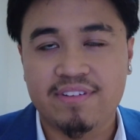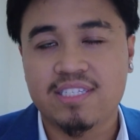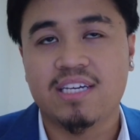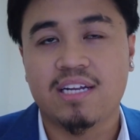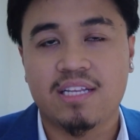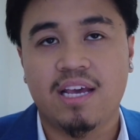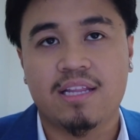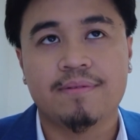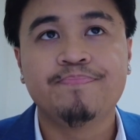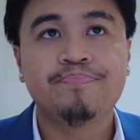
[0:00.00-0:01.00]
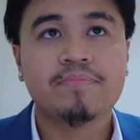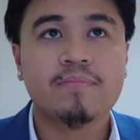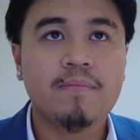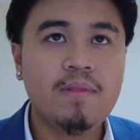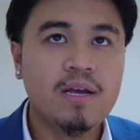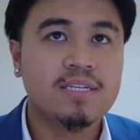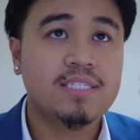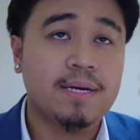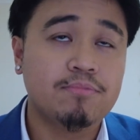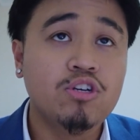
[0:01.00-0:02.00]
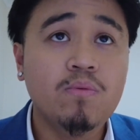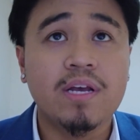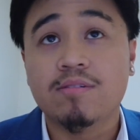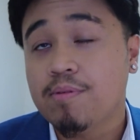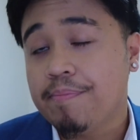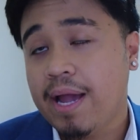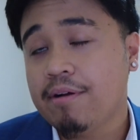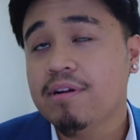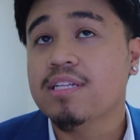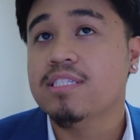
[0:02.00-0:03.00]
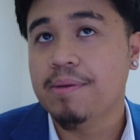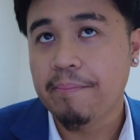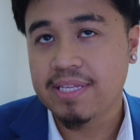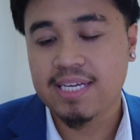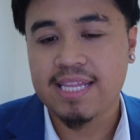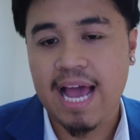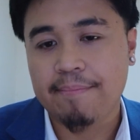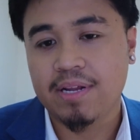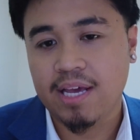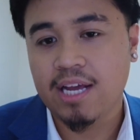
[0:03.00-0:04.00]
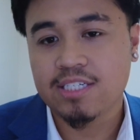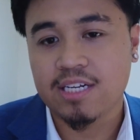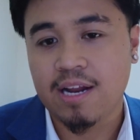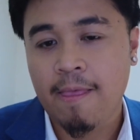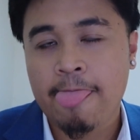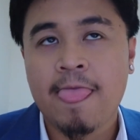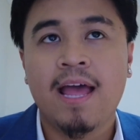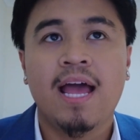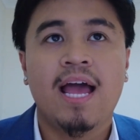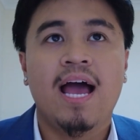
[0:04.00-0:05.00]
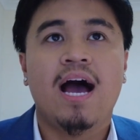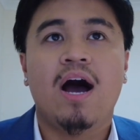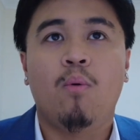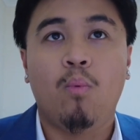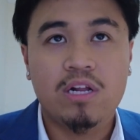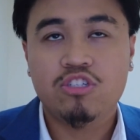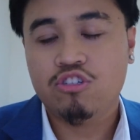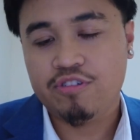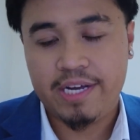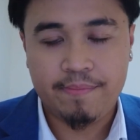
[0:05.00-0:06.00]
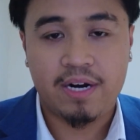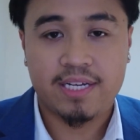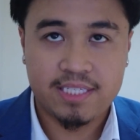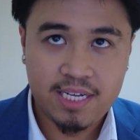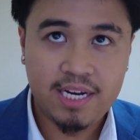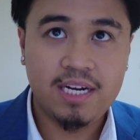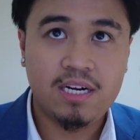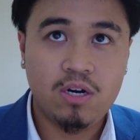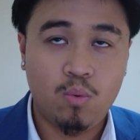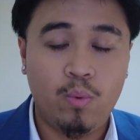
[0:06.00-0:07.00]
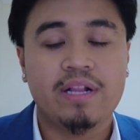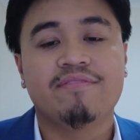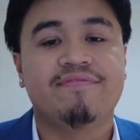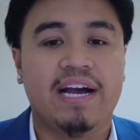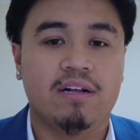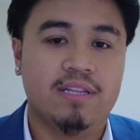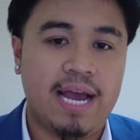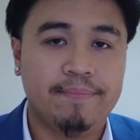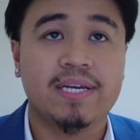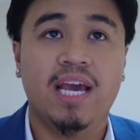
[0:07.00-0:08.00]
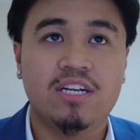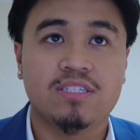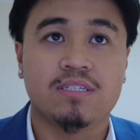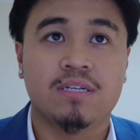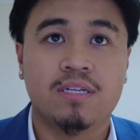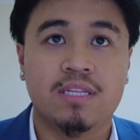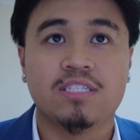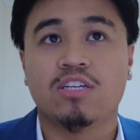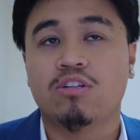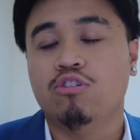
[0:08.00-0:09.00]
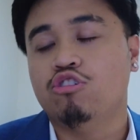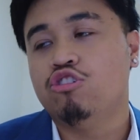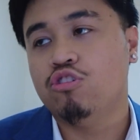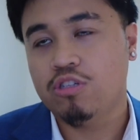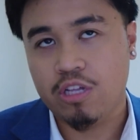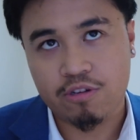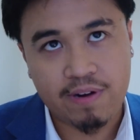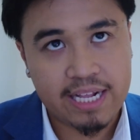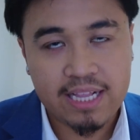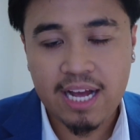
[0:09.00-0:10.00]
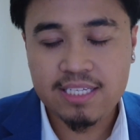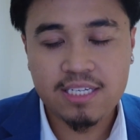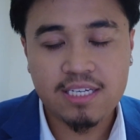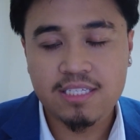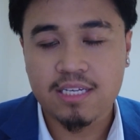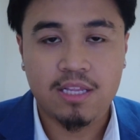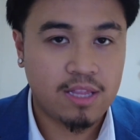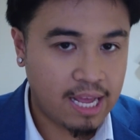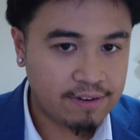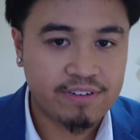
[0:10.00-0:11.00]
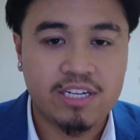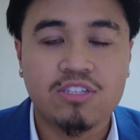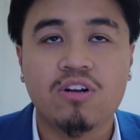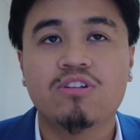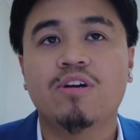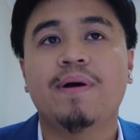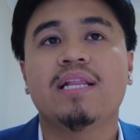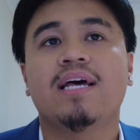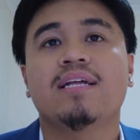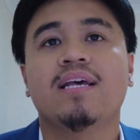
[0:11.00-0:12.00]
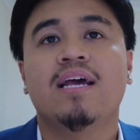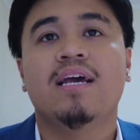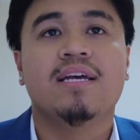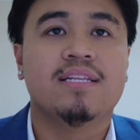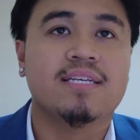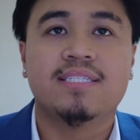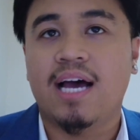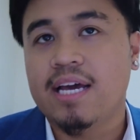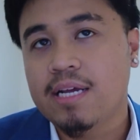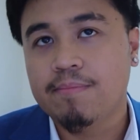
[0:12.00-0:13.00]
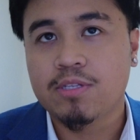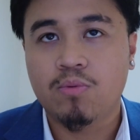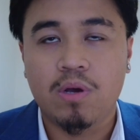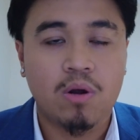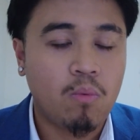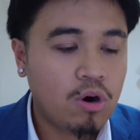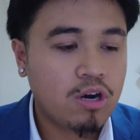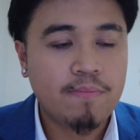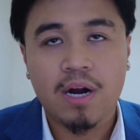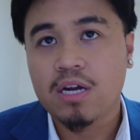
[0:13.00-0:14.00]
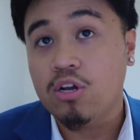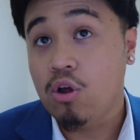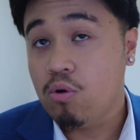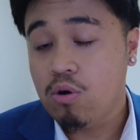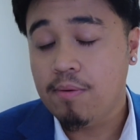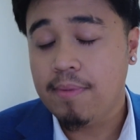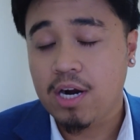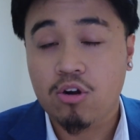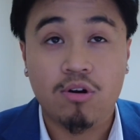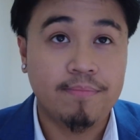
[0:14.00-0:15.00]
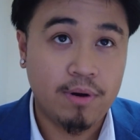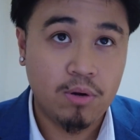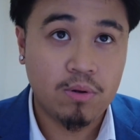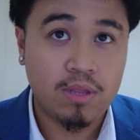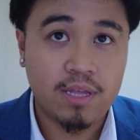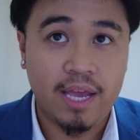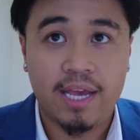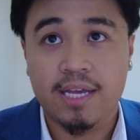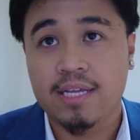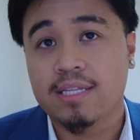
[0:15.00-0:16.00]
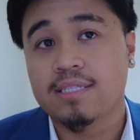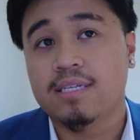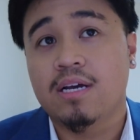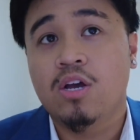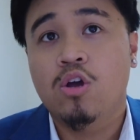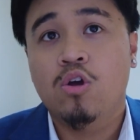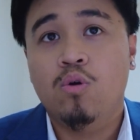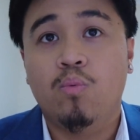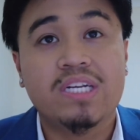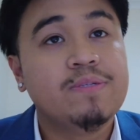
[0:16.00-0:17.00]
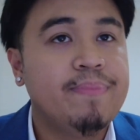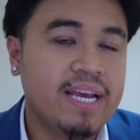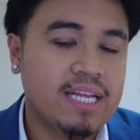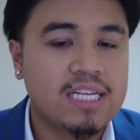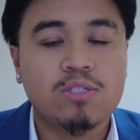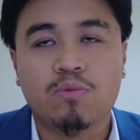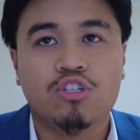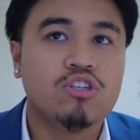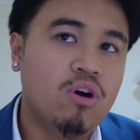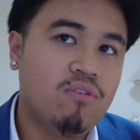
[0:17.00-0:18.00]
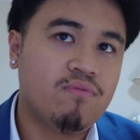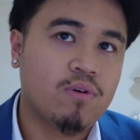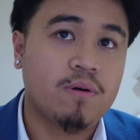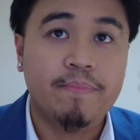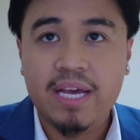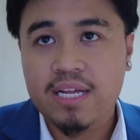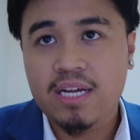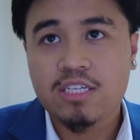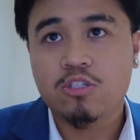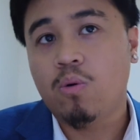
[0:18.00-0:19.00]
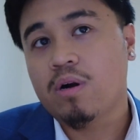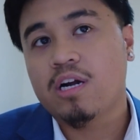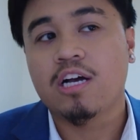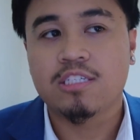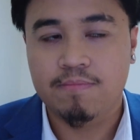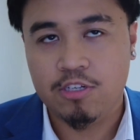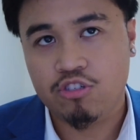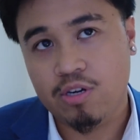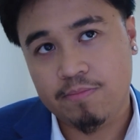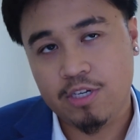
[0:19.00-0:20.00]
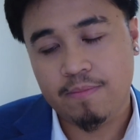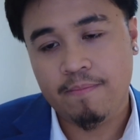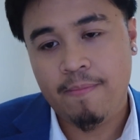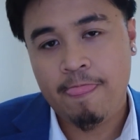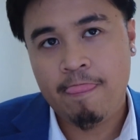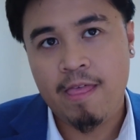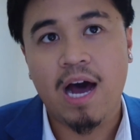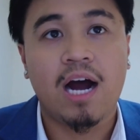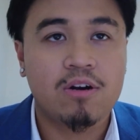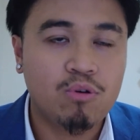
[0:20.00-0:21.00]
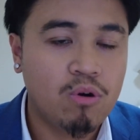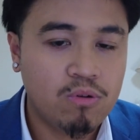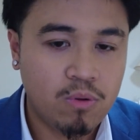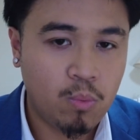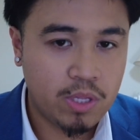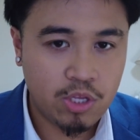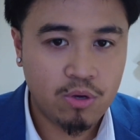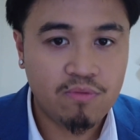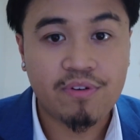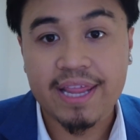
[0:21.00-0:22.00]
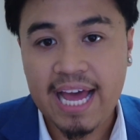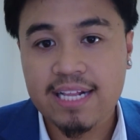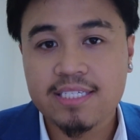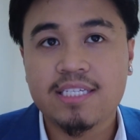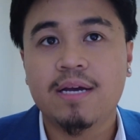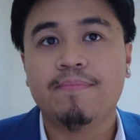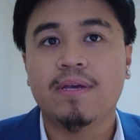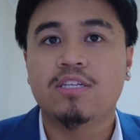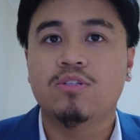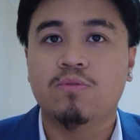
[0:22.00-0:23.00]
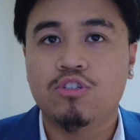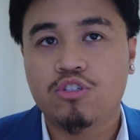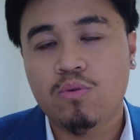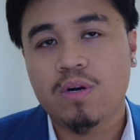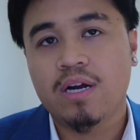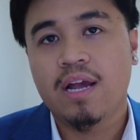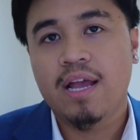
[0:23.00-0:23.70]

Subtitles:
seen it yet. Step 2 is preparing and submitting the application. Once your trademark is clear, we'll file the application. This includes choosing the right classes. I've already told you about that. Deciding between a word mark, logo mark, or both, and which pick list would you go for, a pick list or a custom description. Our role with you for that step is to ensure